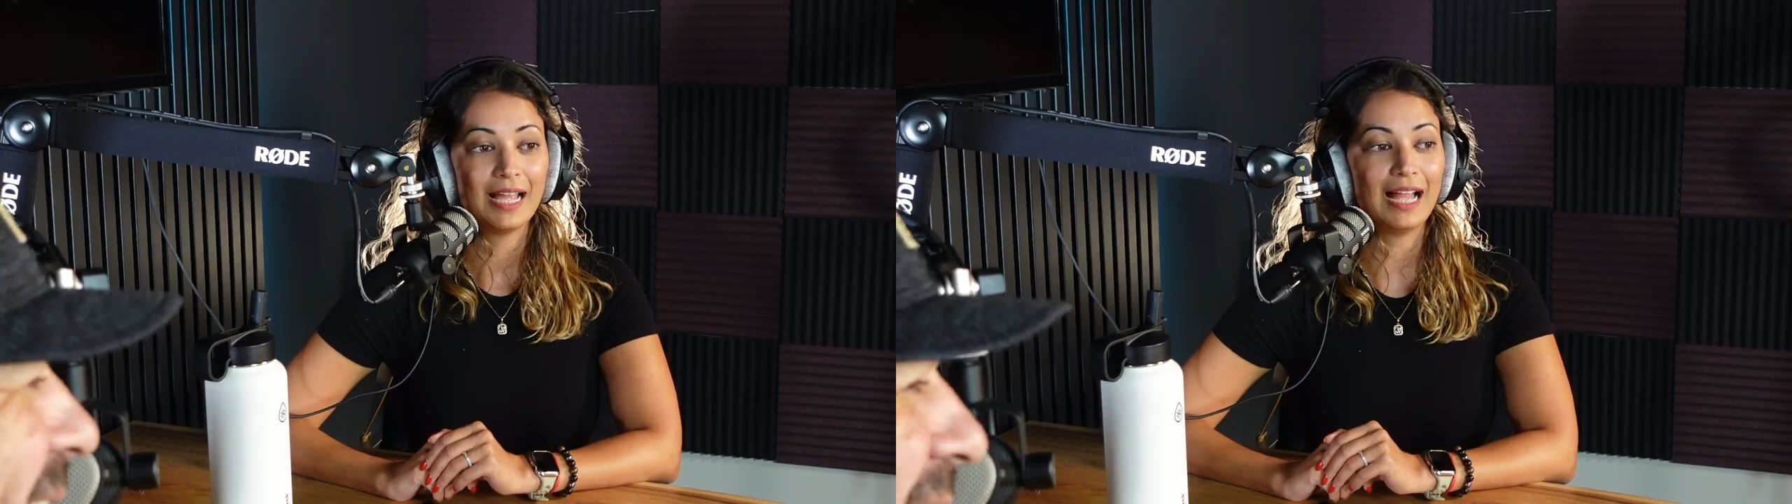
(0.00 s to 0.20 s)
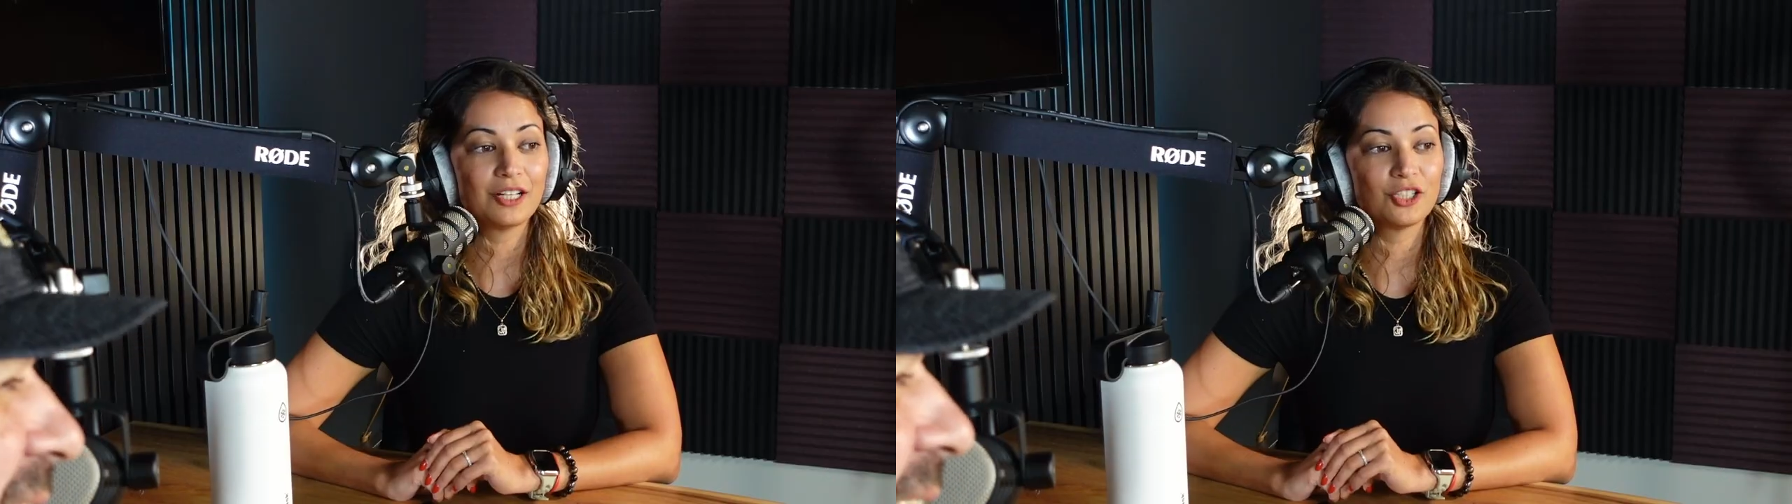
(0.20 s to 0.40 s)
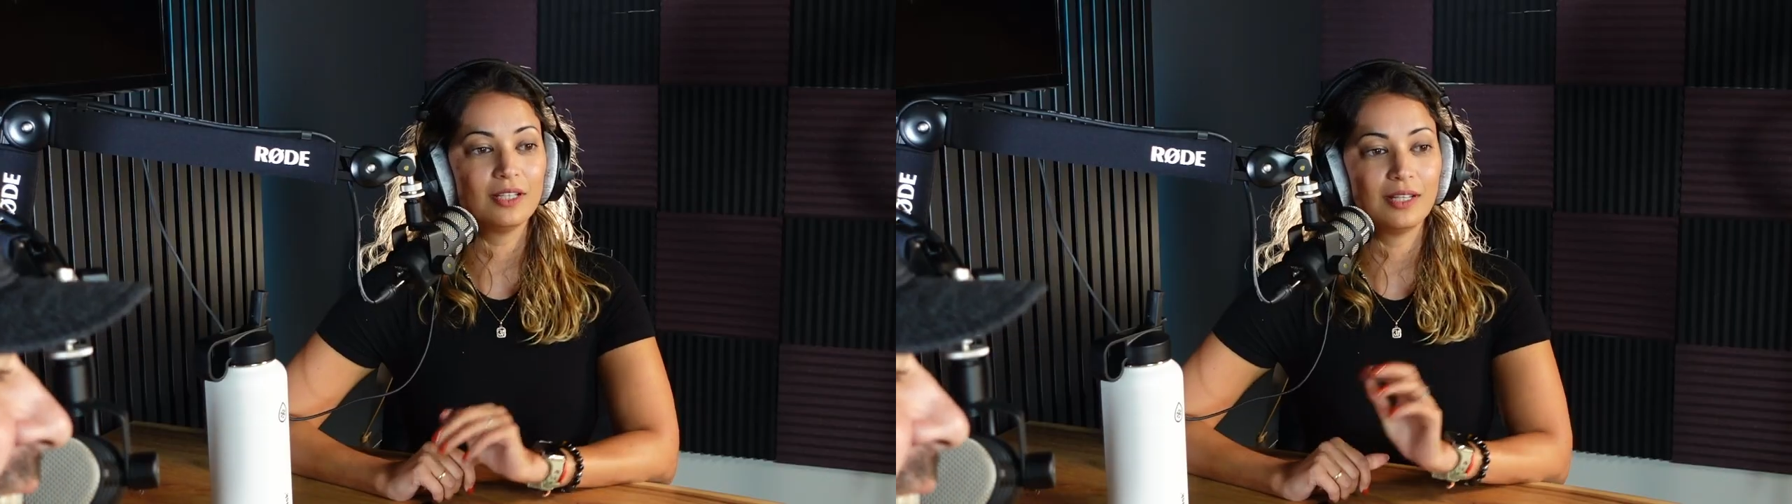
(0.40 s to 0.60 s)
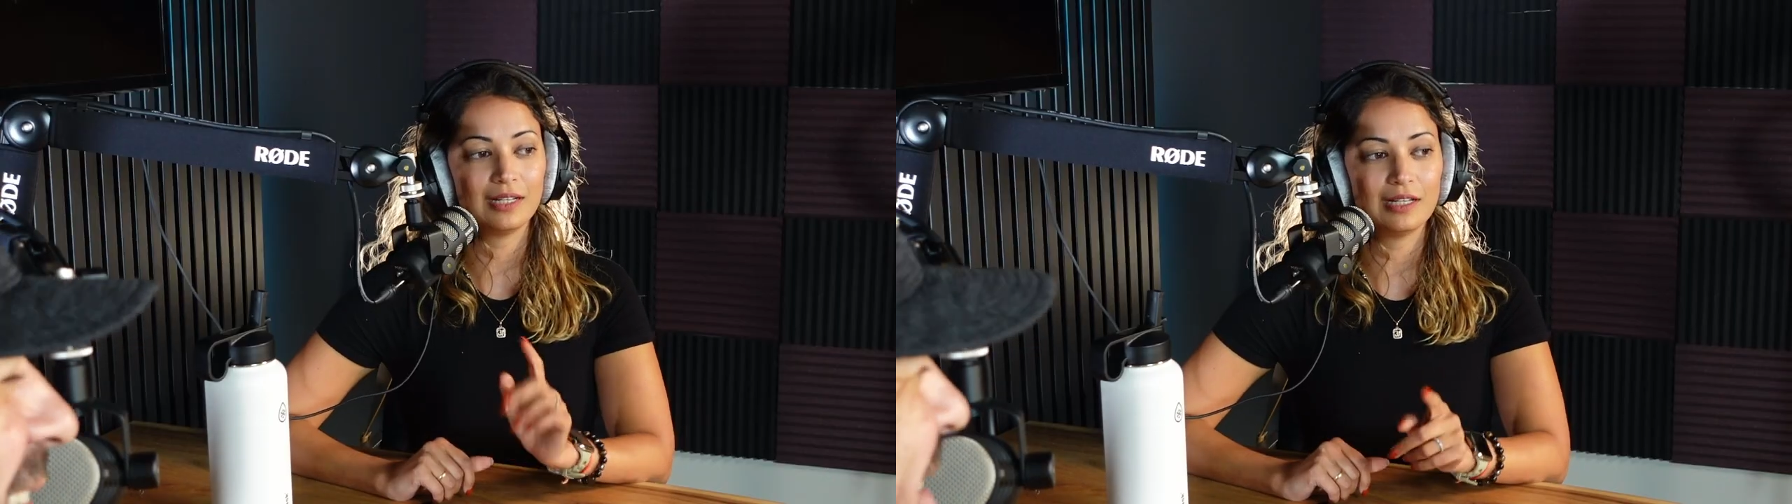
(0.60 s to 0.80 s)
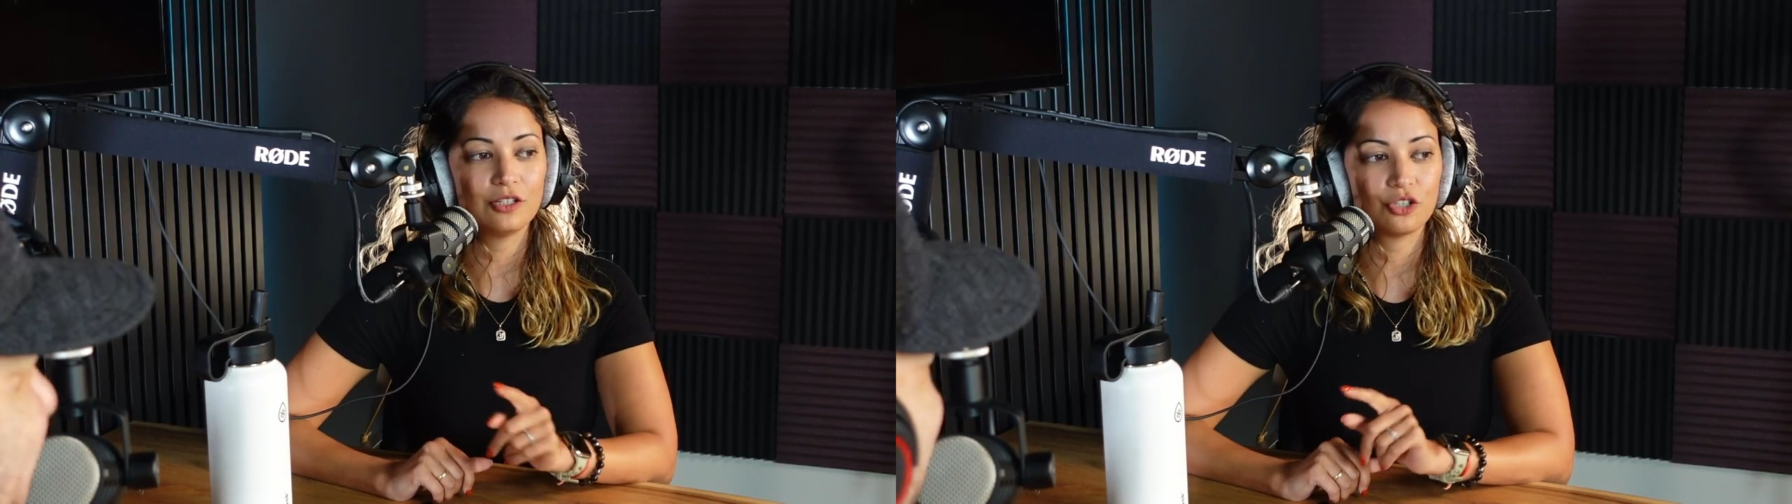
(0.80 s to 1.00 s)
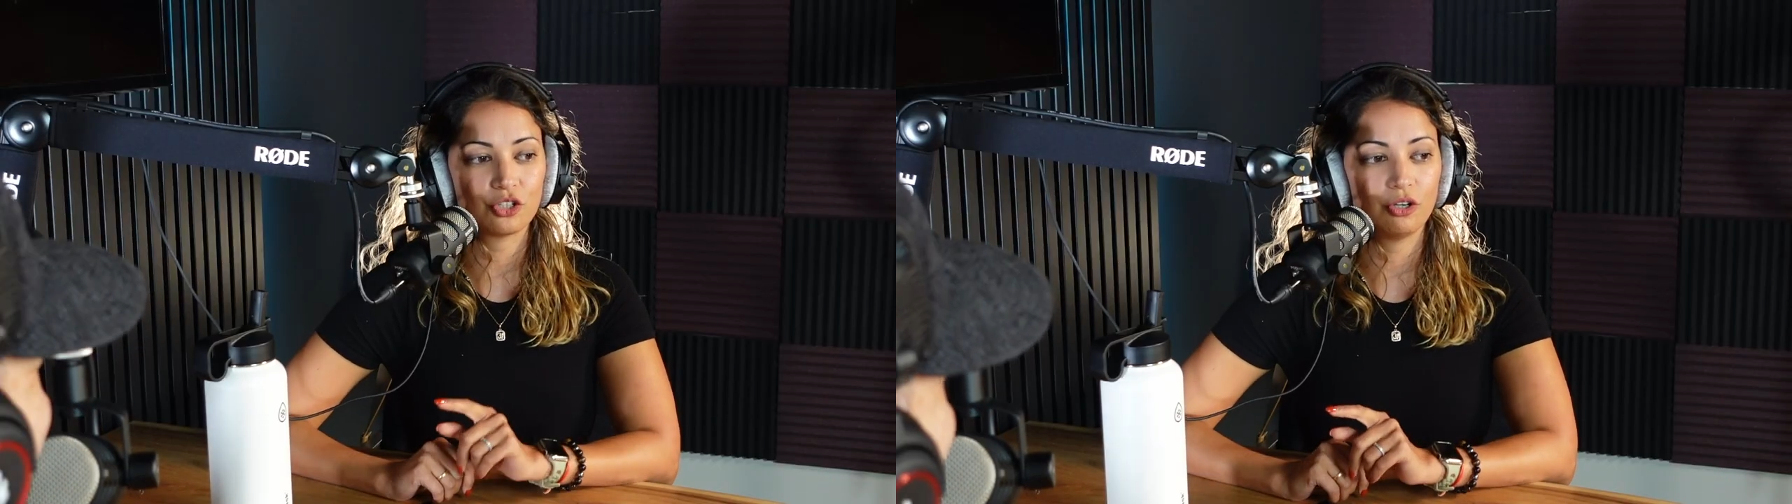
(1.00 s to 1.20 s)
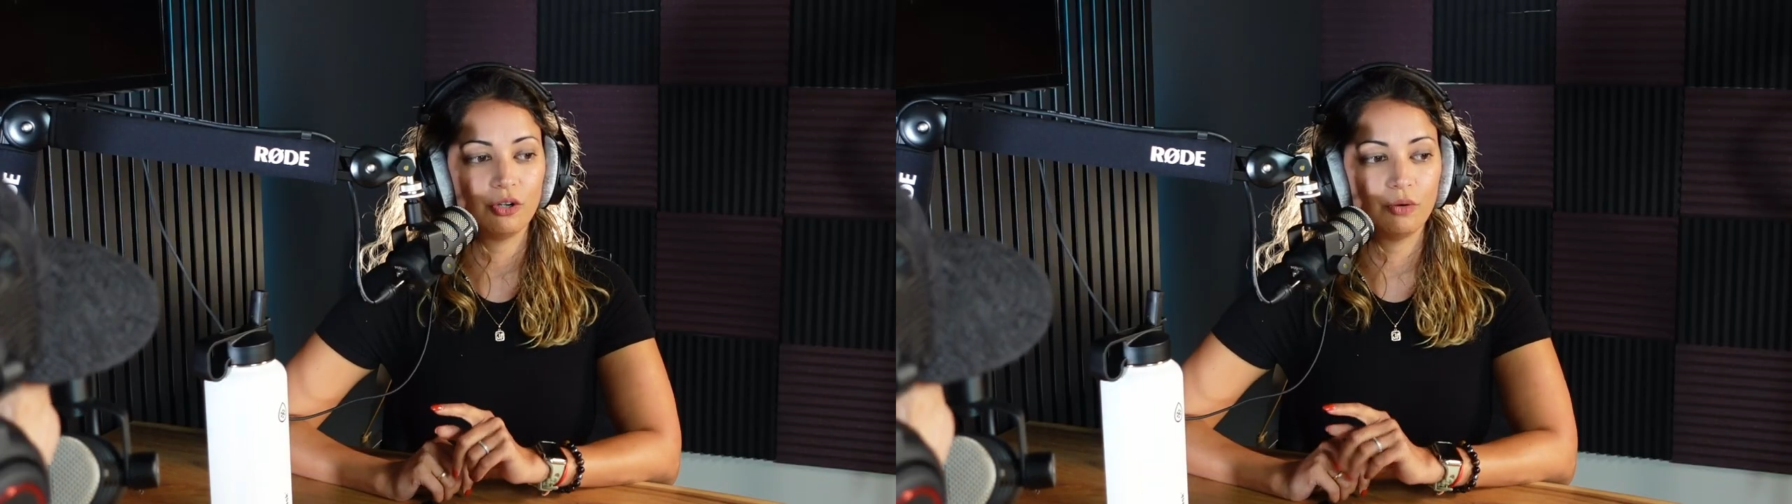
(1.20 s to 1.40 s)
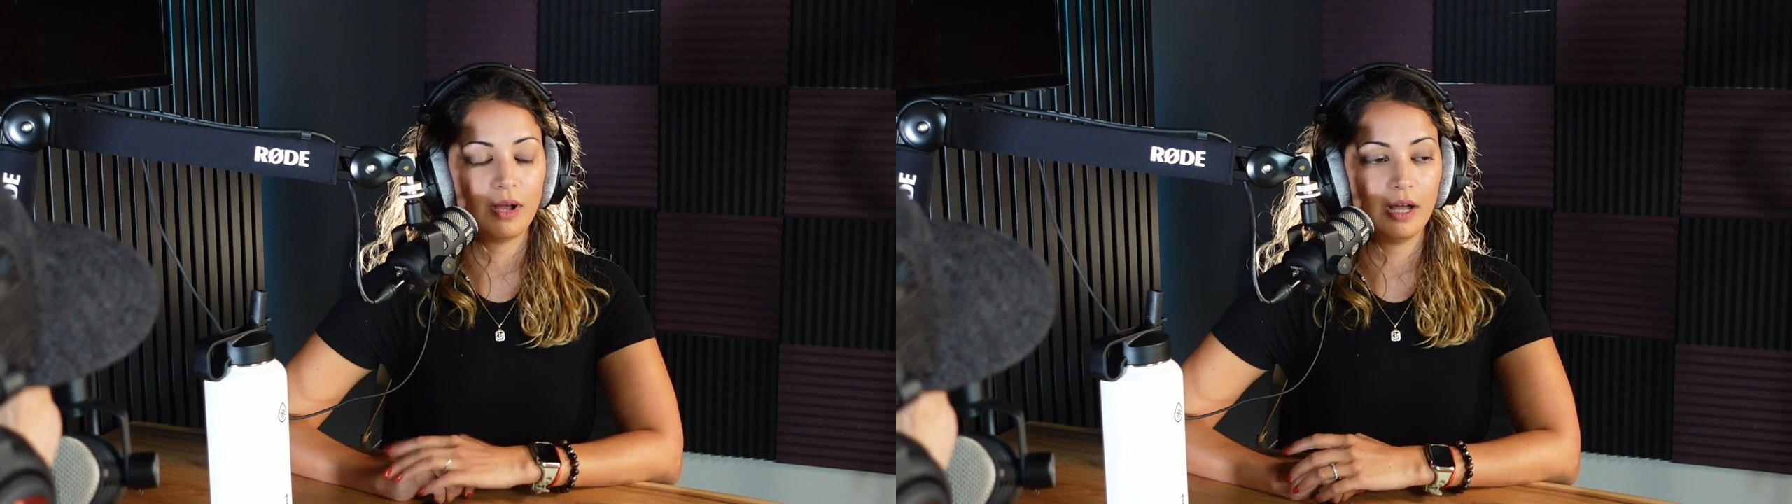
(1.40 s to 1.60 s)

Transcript: Actually, that is true.